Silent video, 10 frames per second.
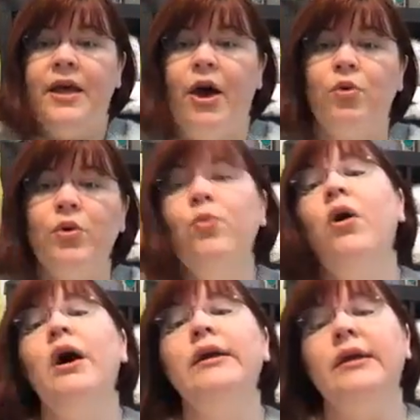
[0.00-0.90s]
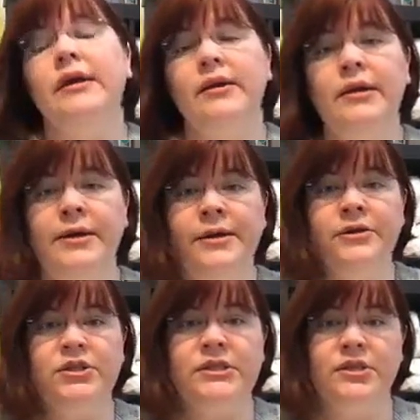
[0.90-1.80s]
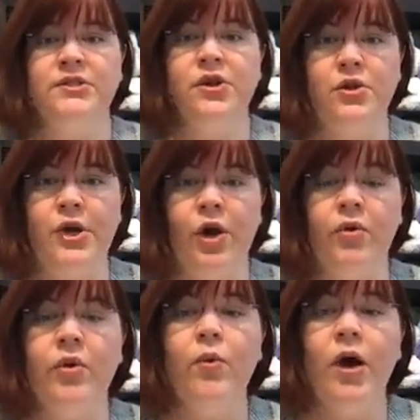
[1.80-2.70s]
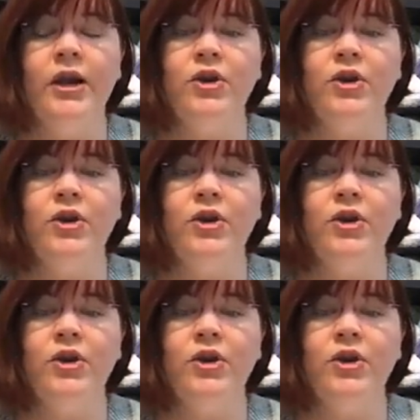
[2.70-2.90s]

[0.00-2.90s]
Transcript: a Ruana, just so you know, a Ruana